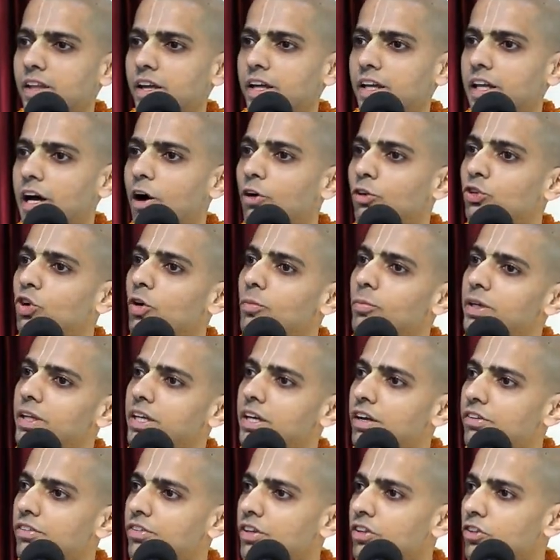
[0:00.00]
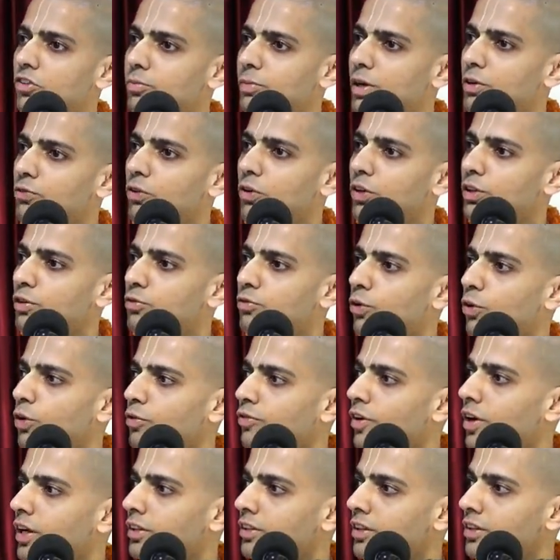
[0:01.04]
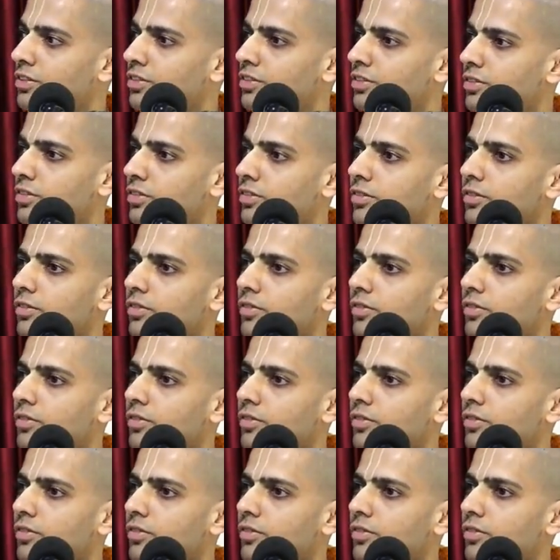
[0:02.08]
And how the obligation is met for the forefathers?